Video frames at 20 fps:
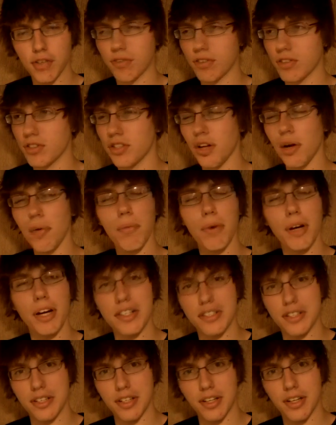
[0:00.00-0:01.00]
For some
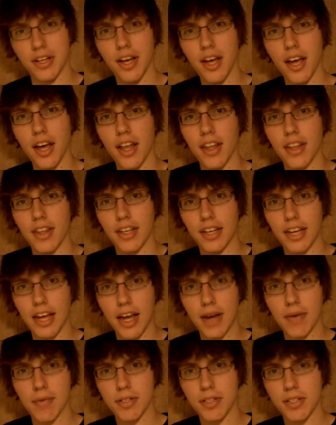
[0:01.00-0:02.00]
reason, the
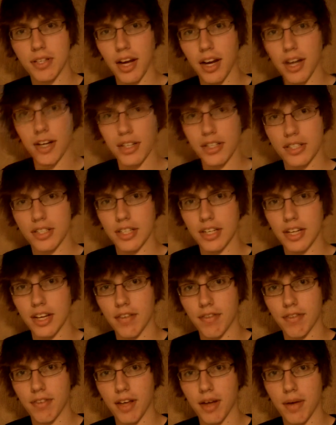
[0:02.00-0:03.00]
game decided to
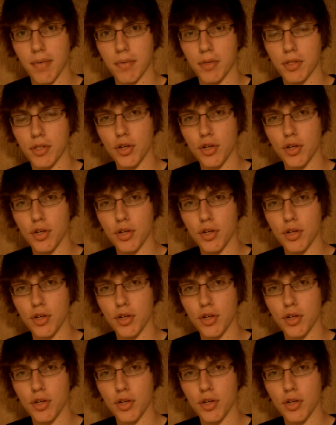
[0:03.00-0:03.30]
give them